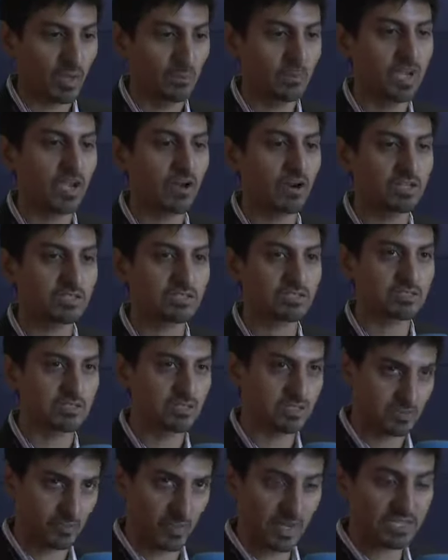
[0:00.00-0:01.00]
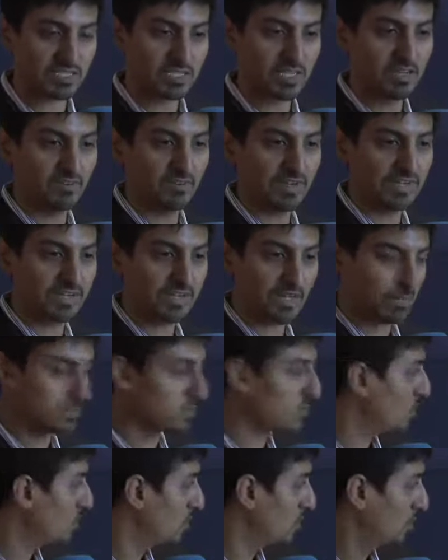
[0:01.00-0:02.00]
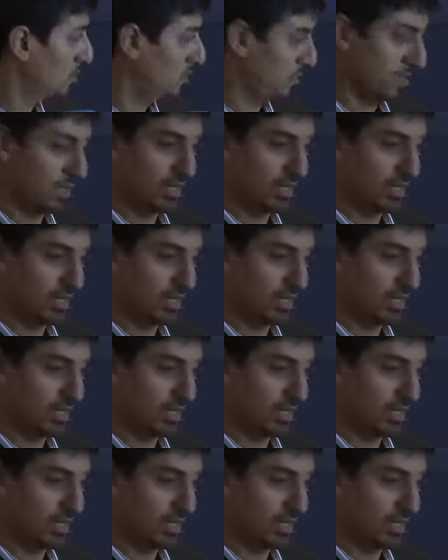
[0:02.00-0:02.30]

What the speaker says: because especially when it comes to